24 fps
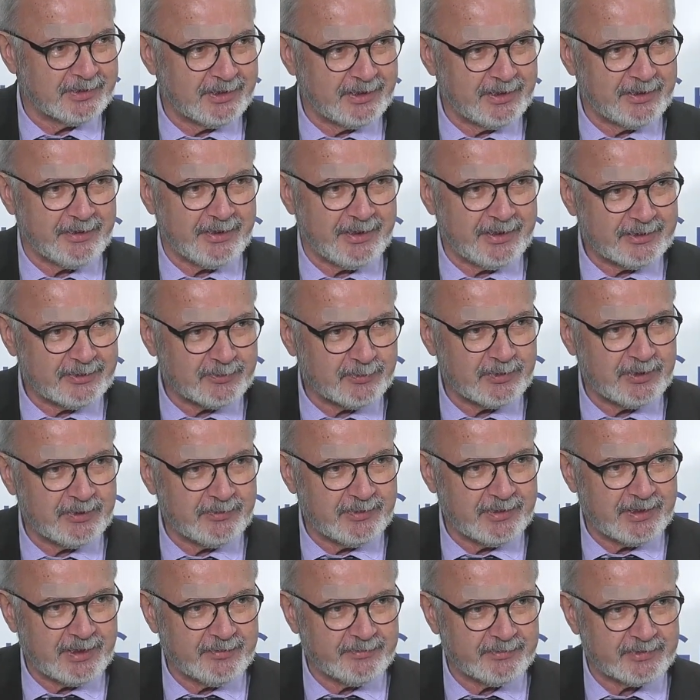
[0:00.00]
And that's where
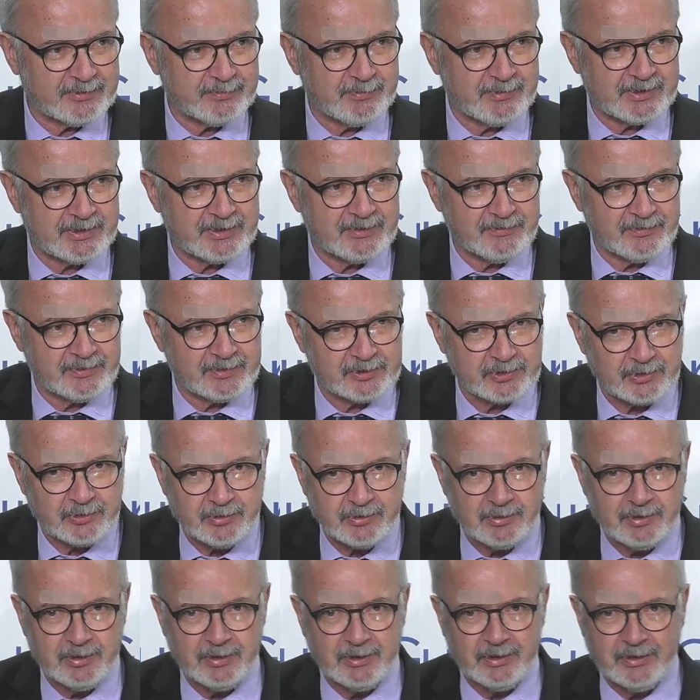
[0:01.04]
we have a specific
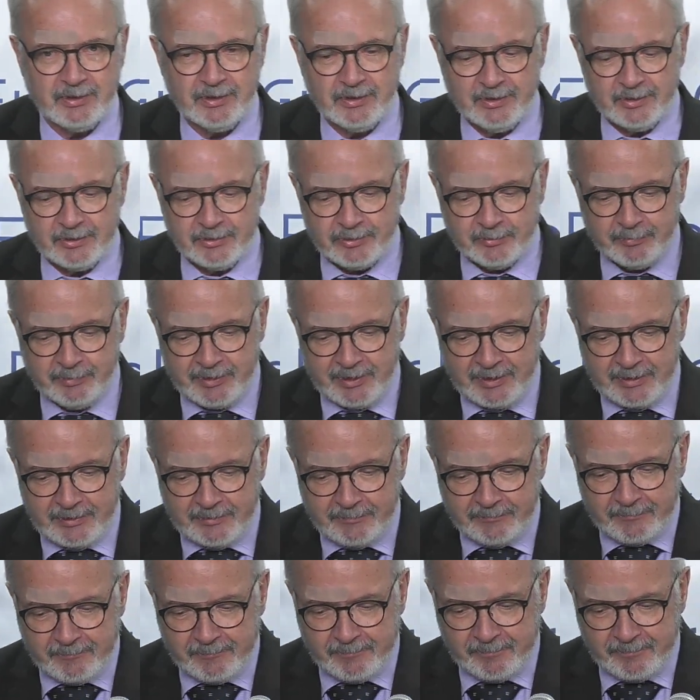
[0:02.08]
role to play.
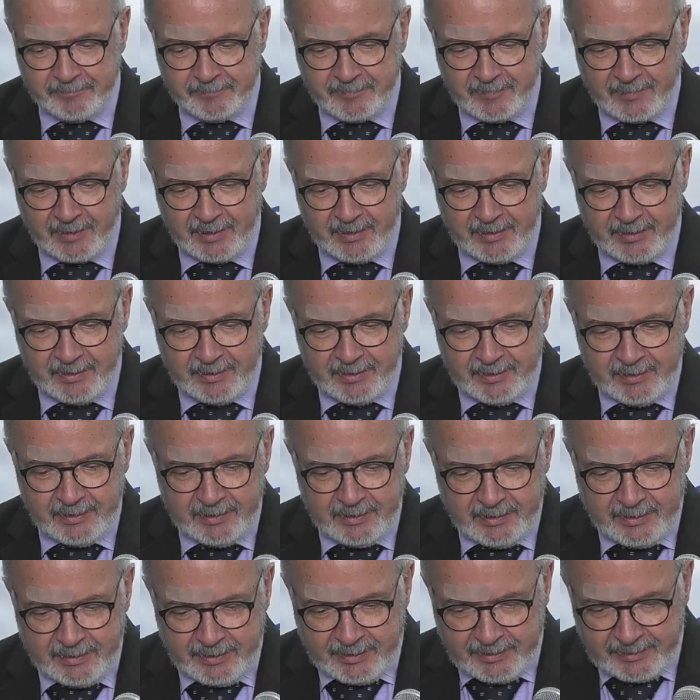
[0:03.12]

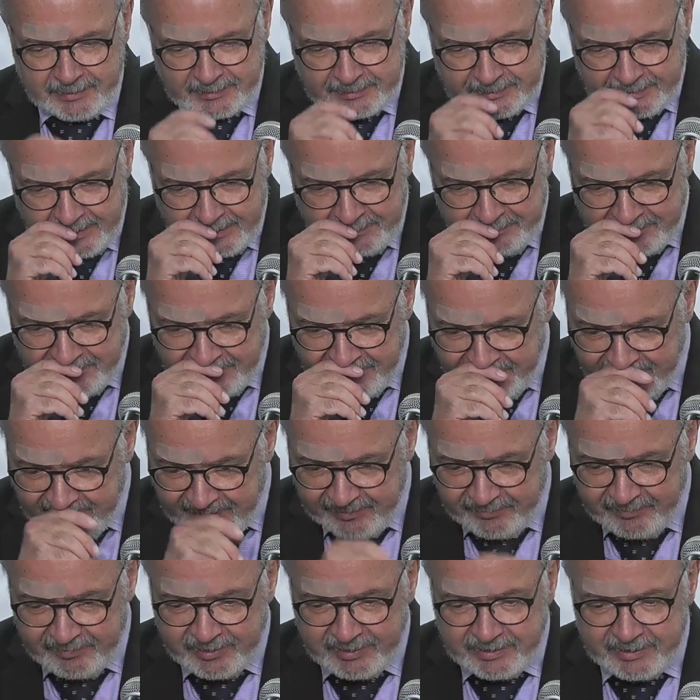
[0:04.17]
It's timely,
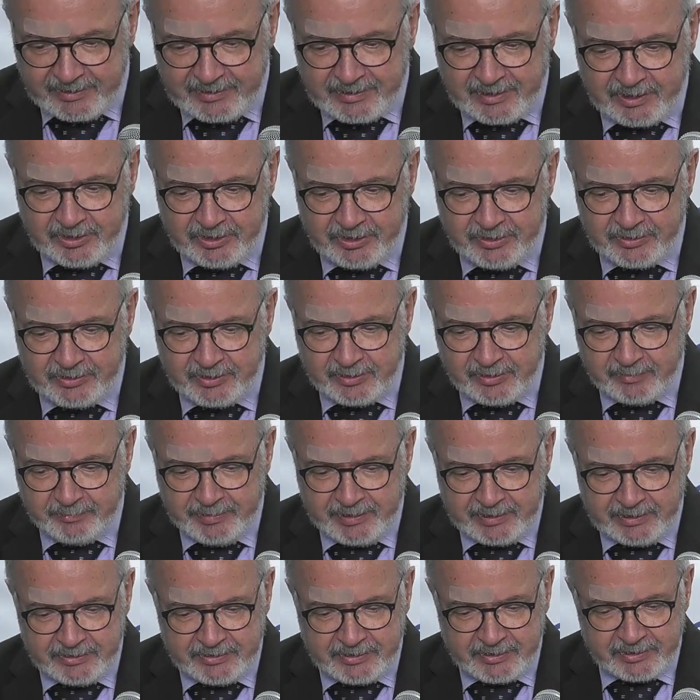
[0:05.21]
given the discussions on the
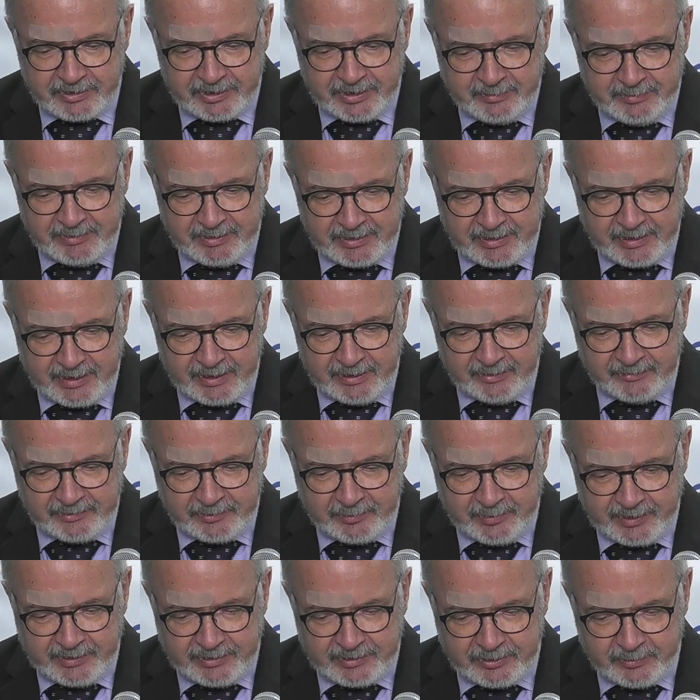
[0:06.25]
Paris Agreement ahead of
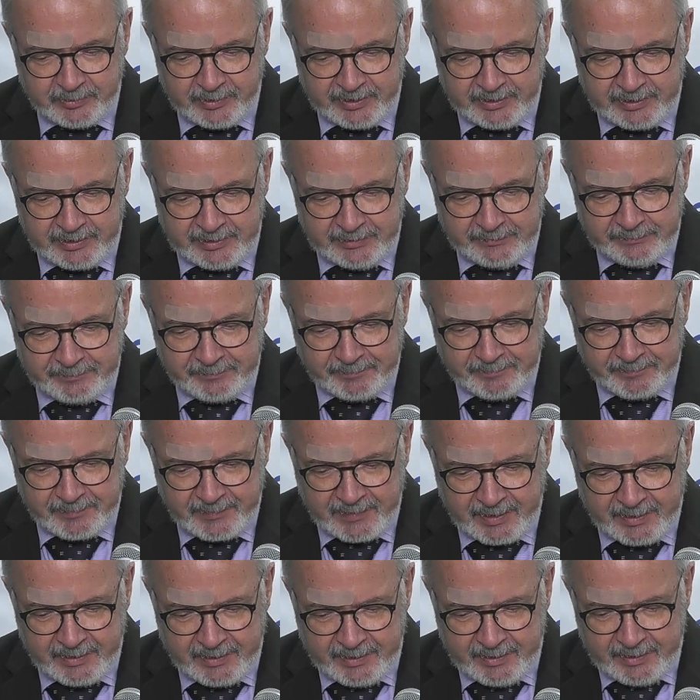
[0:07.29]
2020,
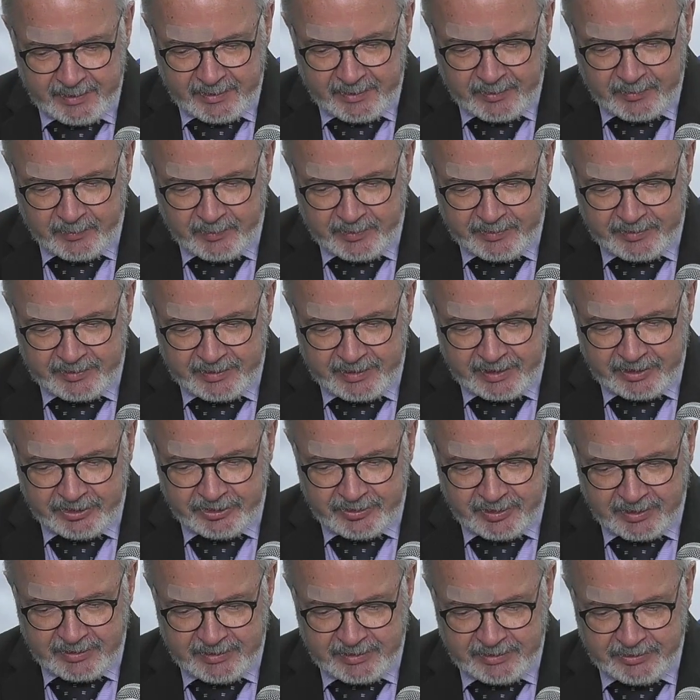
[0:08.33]
when the
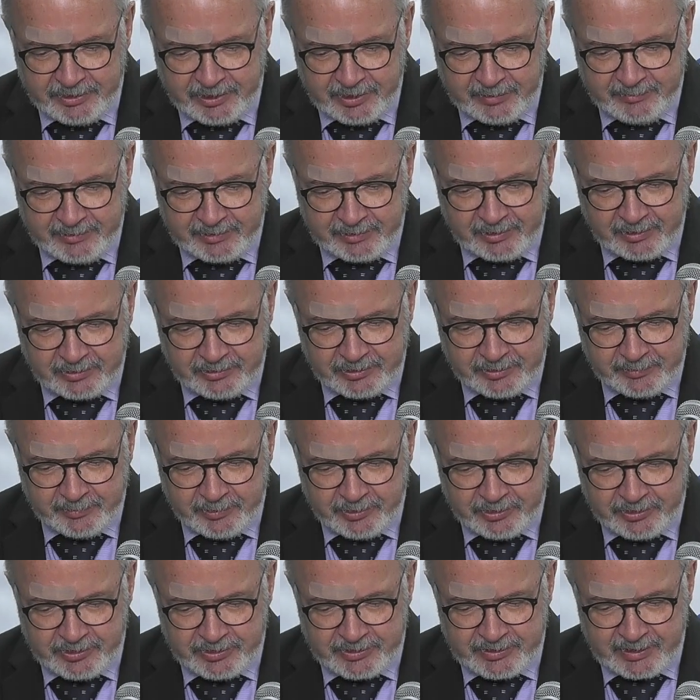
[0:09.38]
national determined
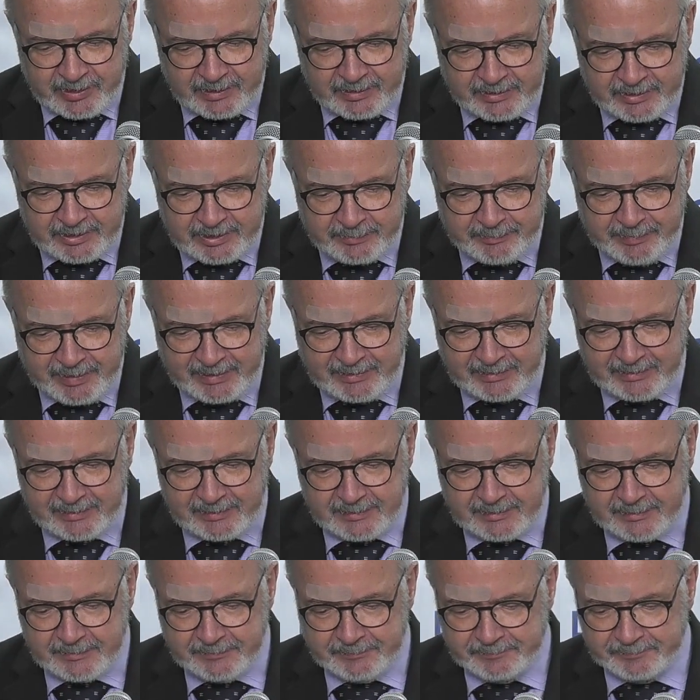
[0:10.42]
contributions are
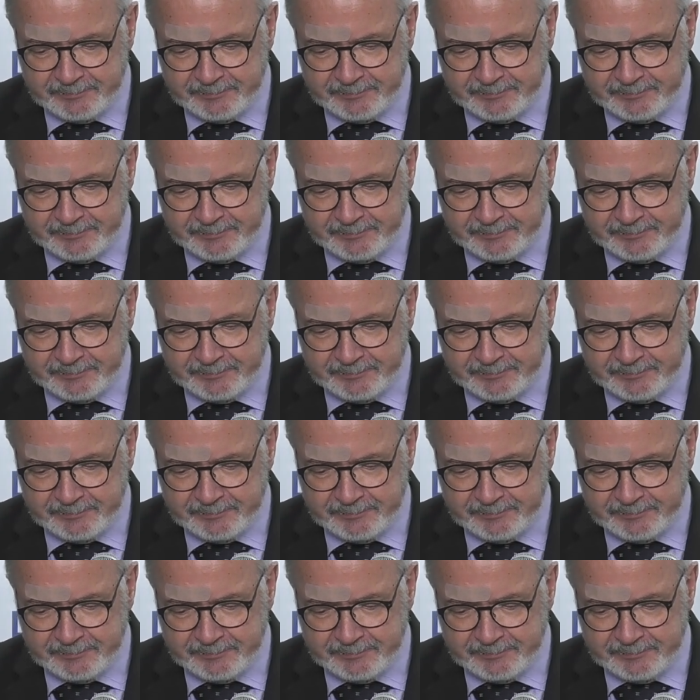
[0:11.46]
expected.